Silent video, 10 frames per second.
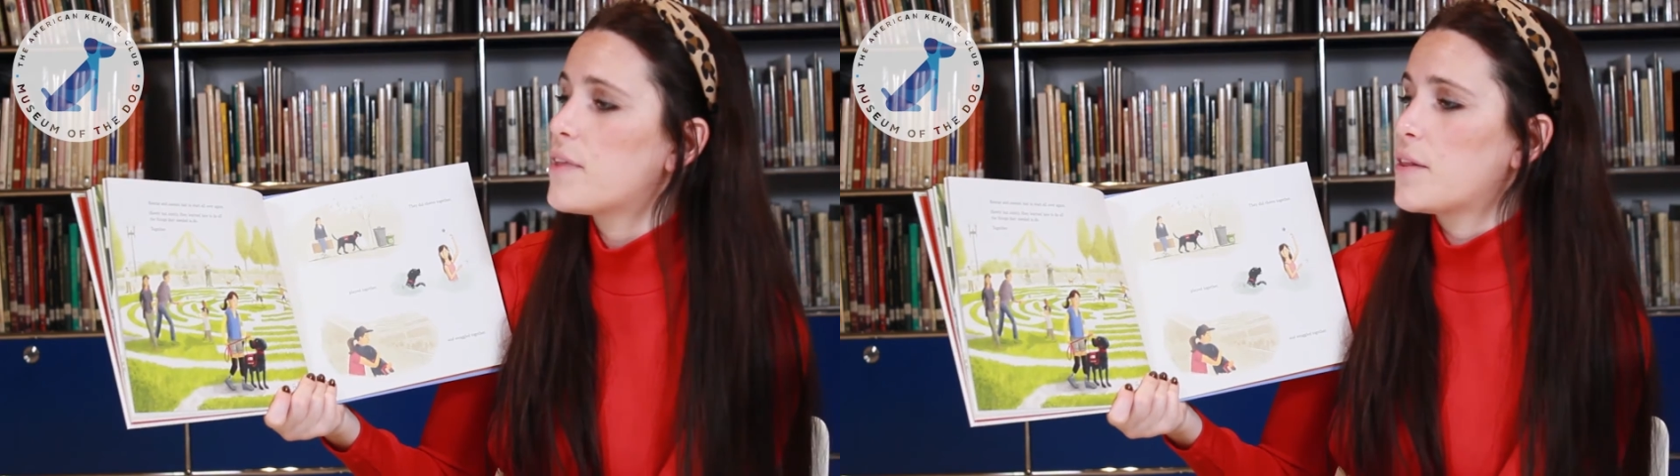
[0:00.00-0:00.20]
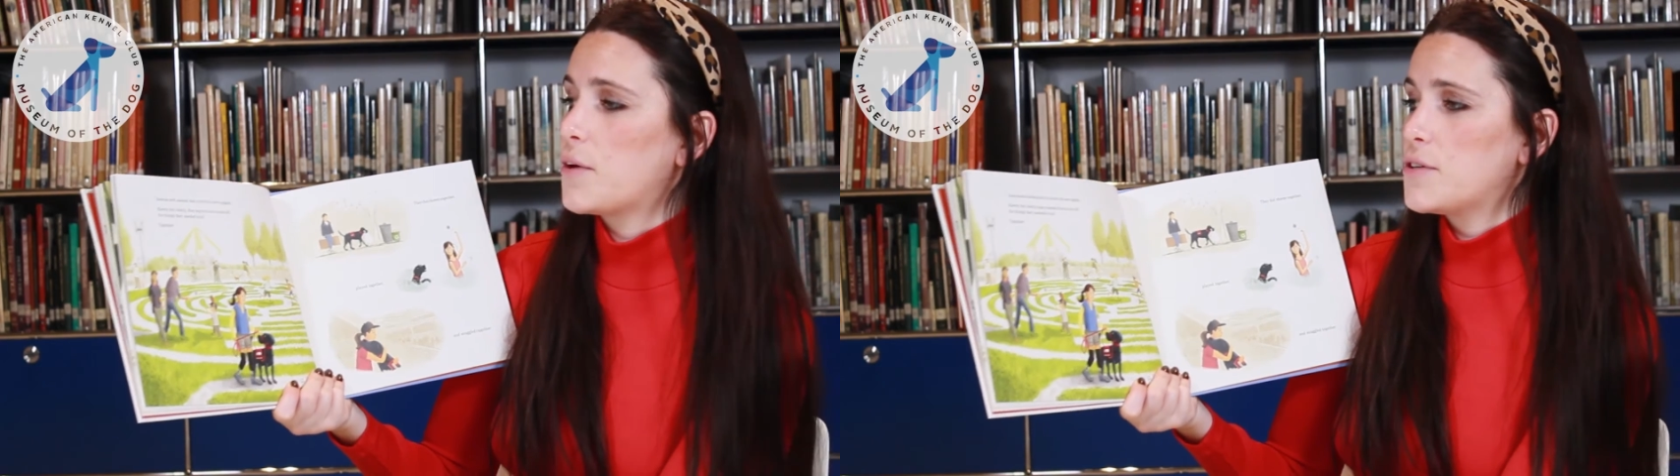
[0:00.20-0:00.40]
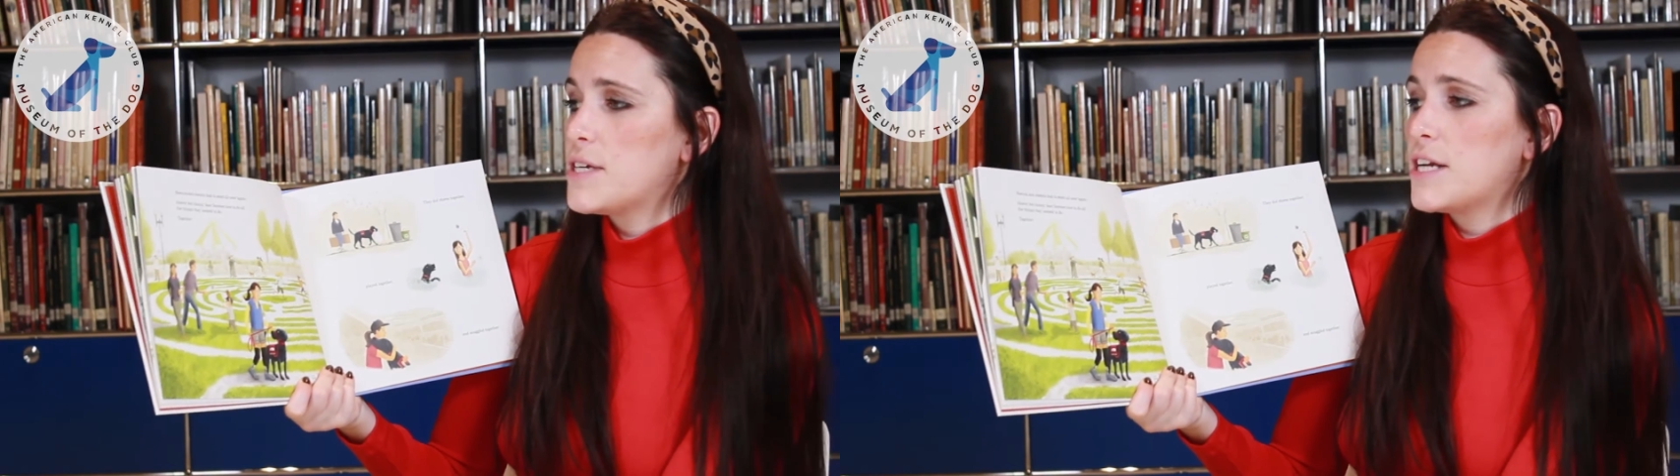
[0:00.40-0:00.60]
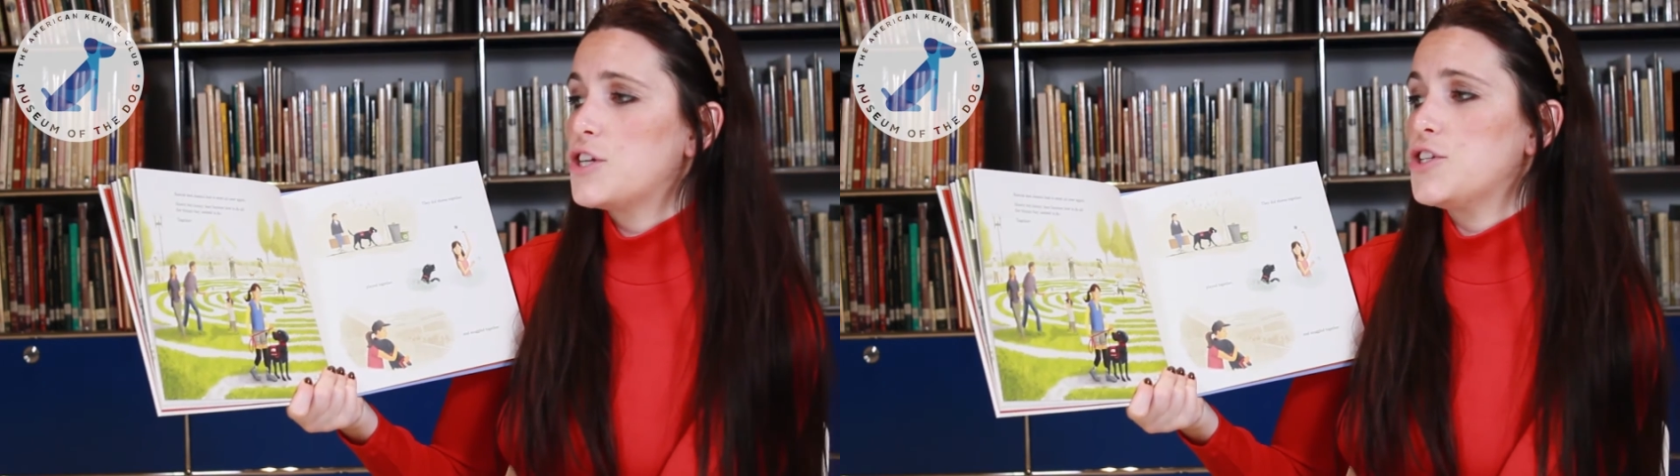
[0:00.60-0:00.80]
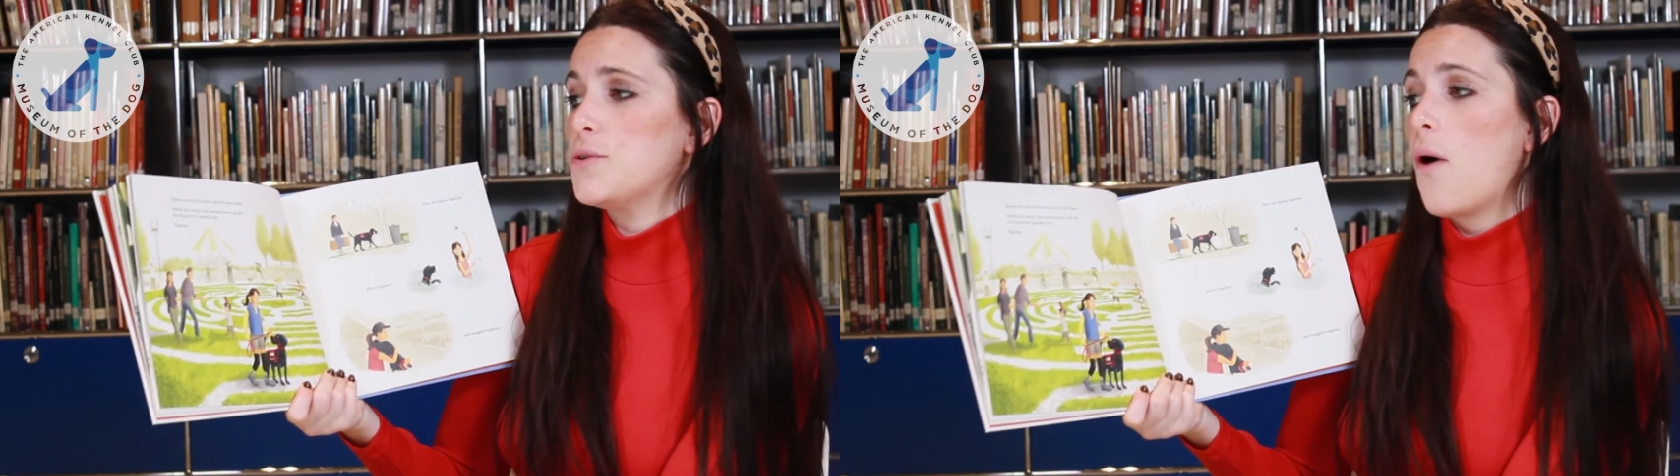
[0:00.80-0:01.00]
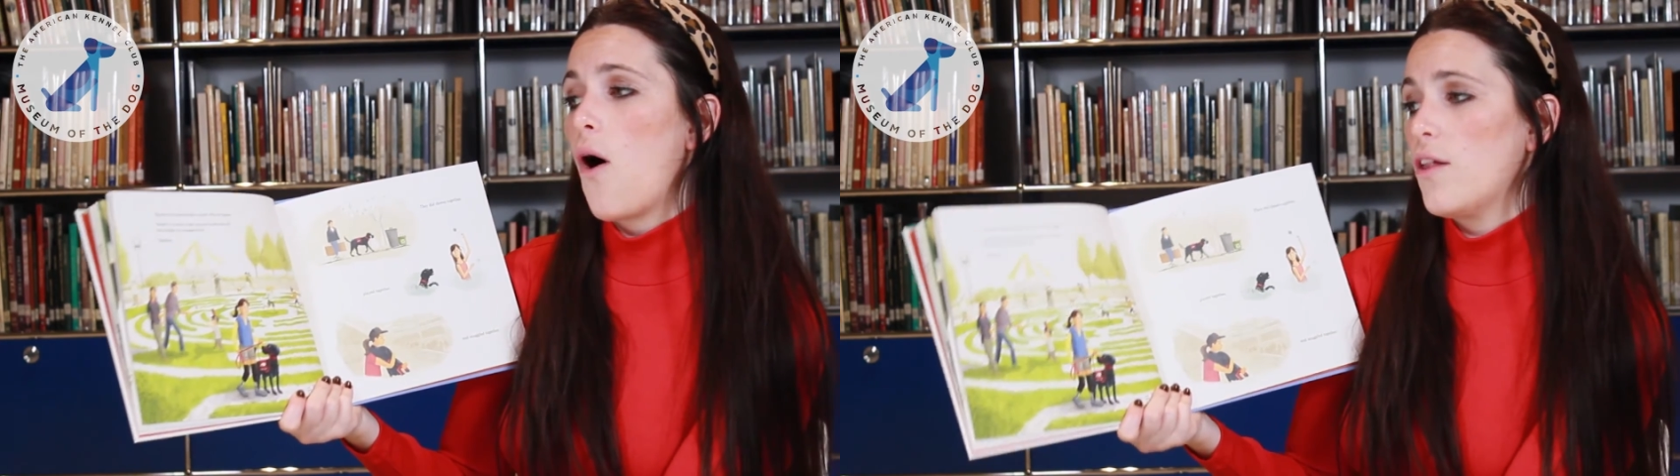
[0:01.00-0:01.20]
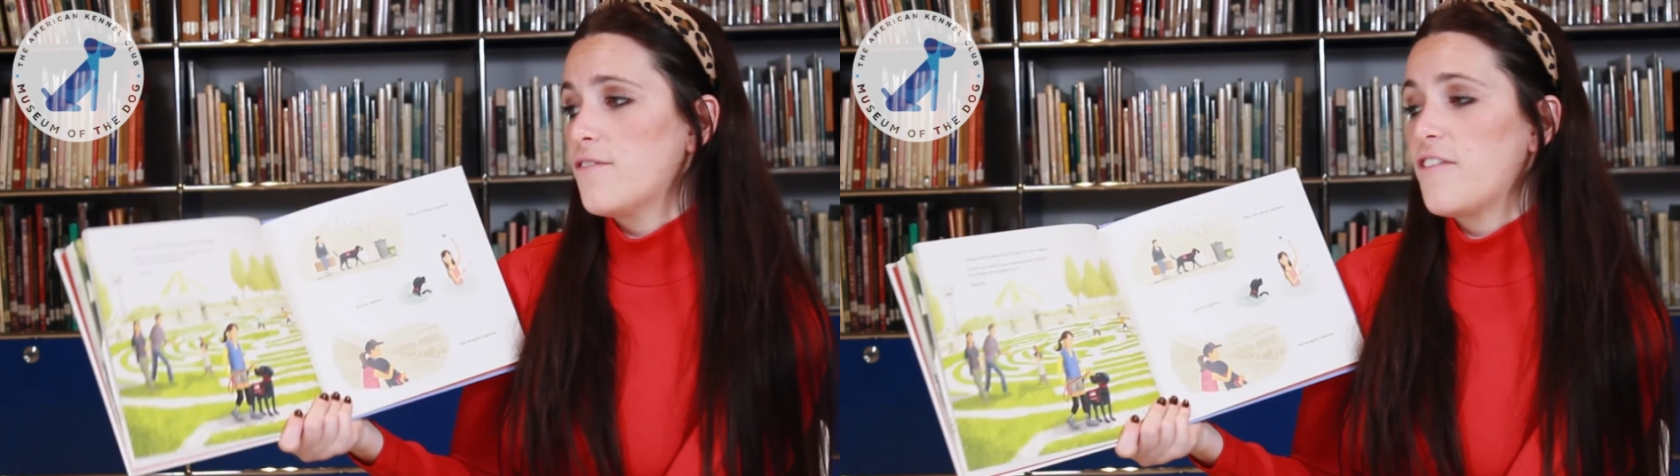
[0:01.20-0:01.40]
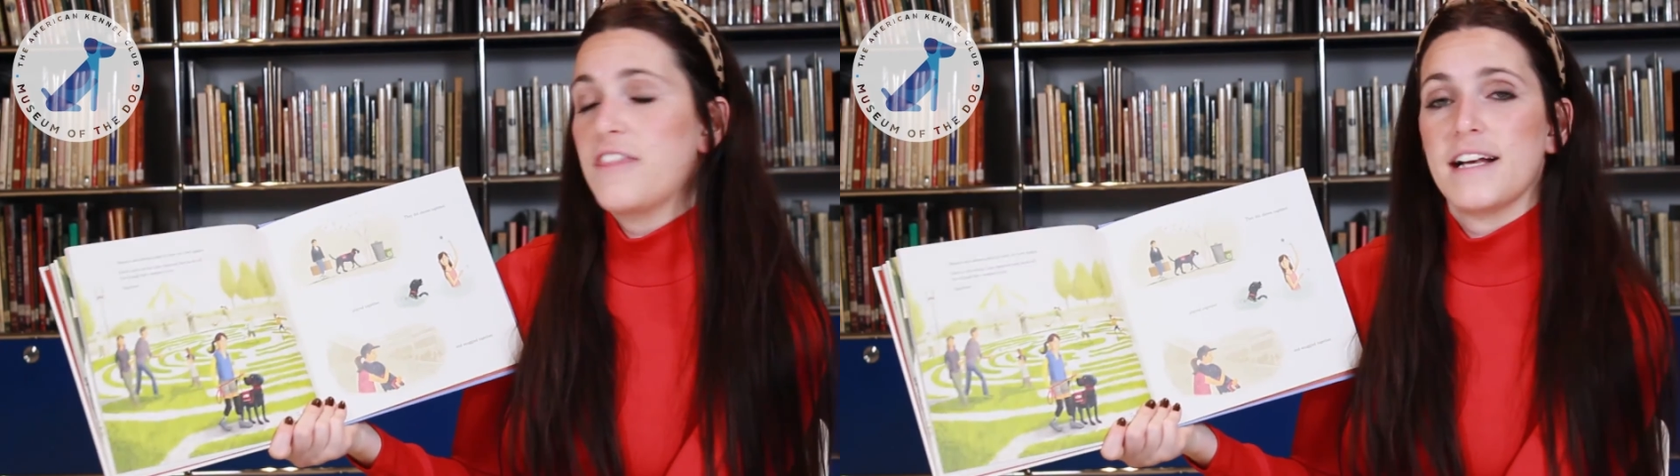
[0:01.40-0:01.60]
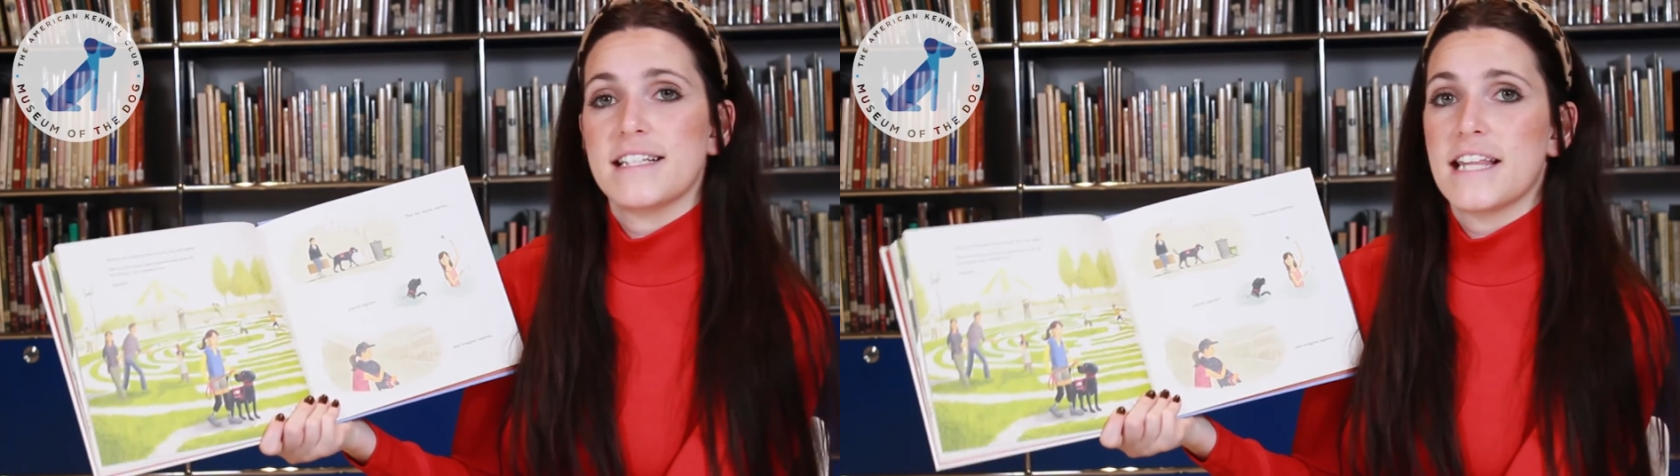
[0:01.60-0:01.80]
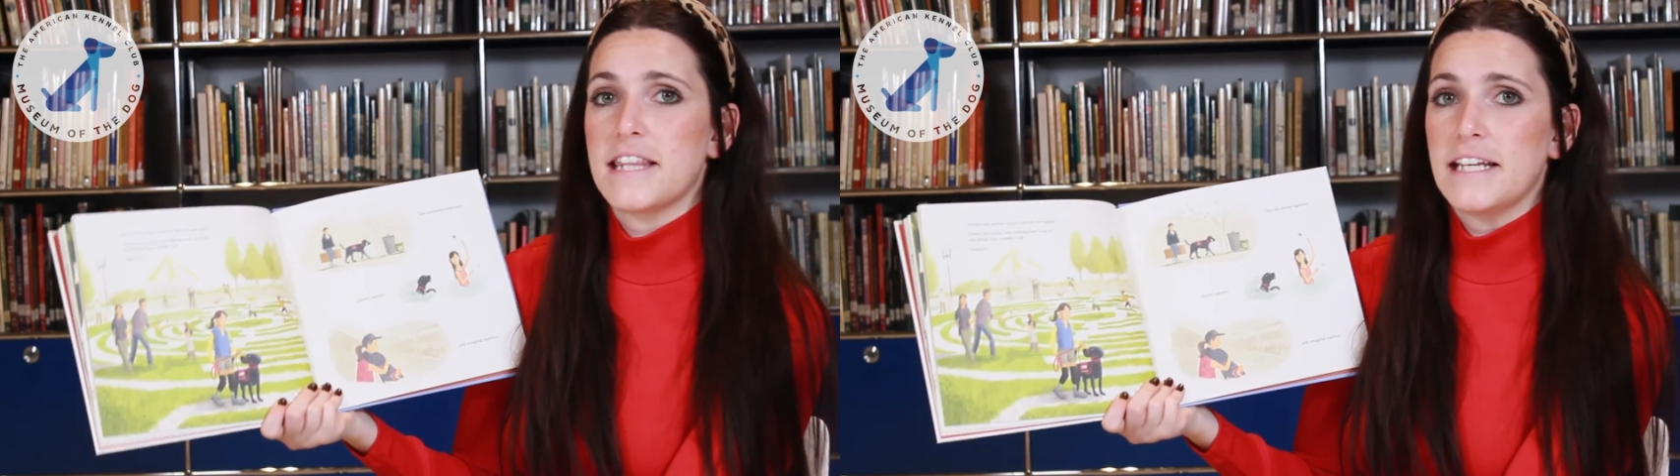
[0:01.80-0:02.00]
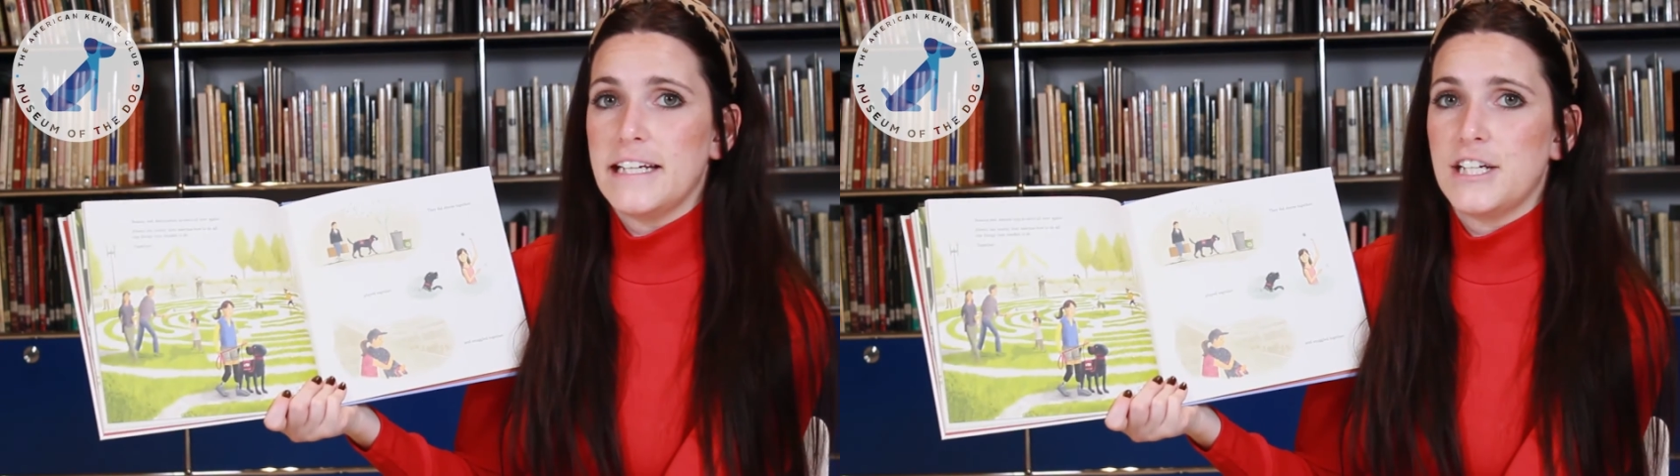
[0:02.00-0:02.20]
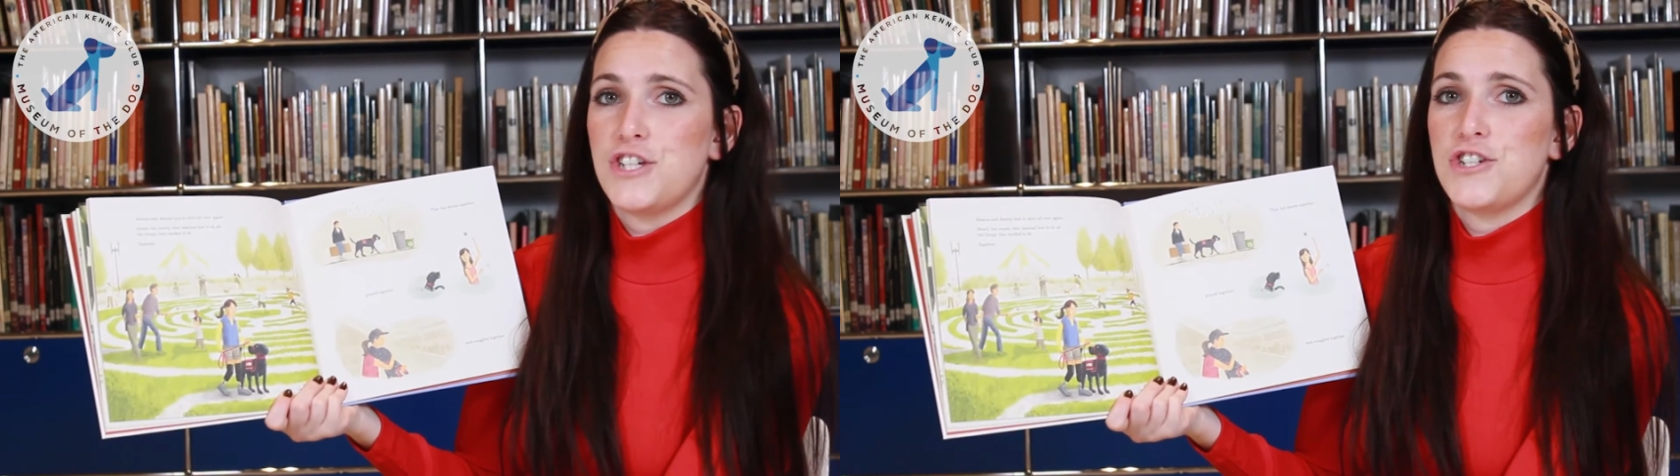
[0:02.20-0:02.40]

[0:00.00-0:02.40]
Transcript: they learned how to do all of the things that they needed